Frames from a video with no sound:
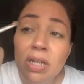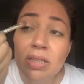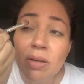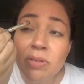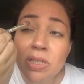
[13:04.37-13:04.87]

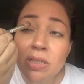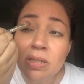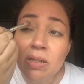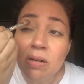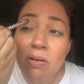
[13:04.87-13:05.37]
And I'm just gonna
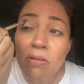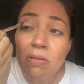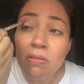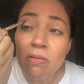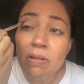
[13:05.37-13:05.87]

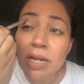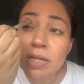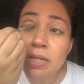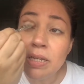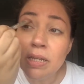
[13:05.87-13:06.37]
go right
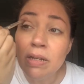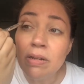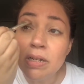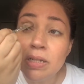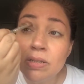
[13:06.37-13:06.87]

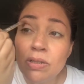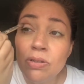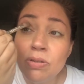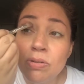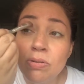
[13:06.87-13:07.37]
here
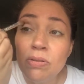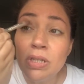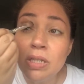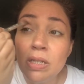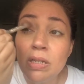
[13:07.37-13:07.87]
into
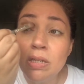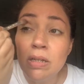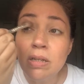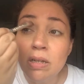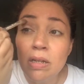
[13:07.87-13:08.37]
the
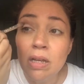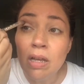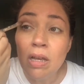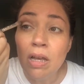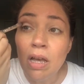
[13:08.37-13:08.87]

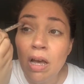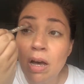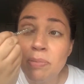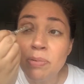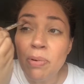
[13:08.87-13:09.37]

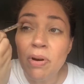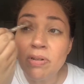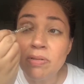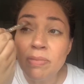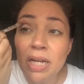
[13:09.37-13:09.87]
upper
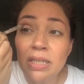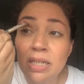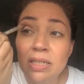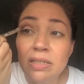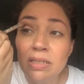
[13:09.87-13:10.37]
part of my
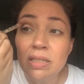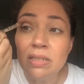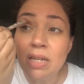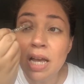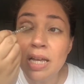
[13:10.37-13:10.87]
lid
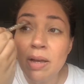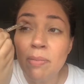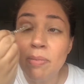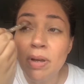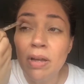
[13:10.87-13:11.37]
since I
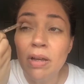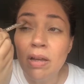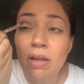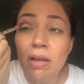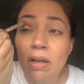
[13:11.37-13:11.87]
am
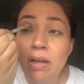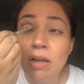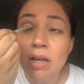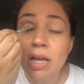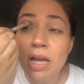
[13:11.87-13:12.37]

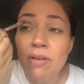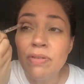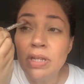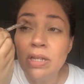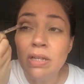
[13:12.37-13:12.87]

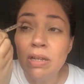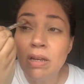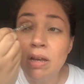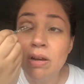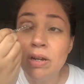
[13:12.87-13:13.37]
heavy
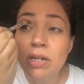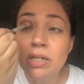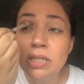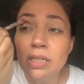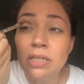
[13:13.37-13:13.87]

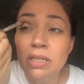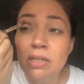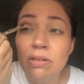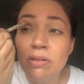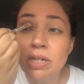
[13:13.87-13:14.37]
hooded
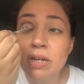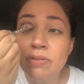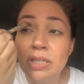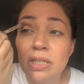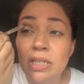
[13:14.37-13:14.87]
or
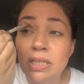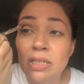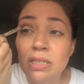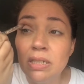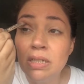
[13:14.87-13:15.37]
heavy
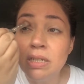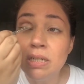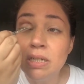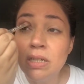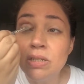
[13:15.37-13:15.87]
lidded.
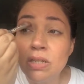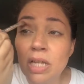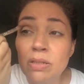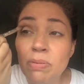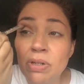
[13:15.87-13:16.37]
So I
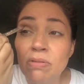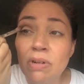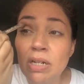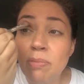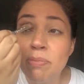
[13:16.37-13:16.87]
like to put it
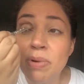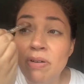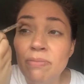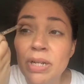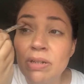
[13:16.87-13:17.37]
right
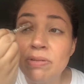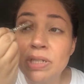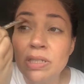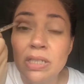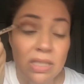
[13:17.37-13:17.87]
above my
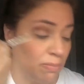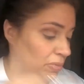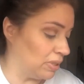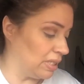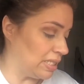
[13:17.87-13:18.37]
crease and then
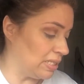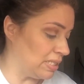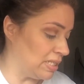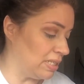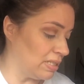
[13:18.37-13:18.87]
blend
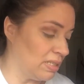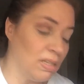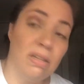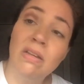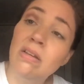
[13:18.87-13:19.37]
it in.